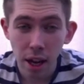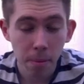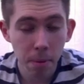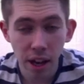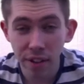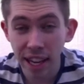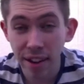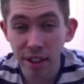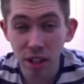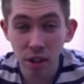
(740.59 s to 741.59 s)
But if it
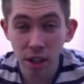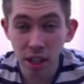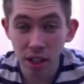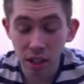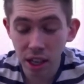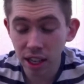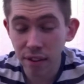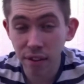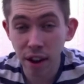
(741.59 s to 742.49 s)
carries on, I don't even know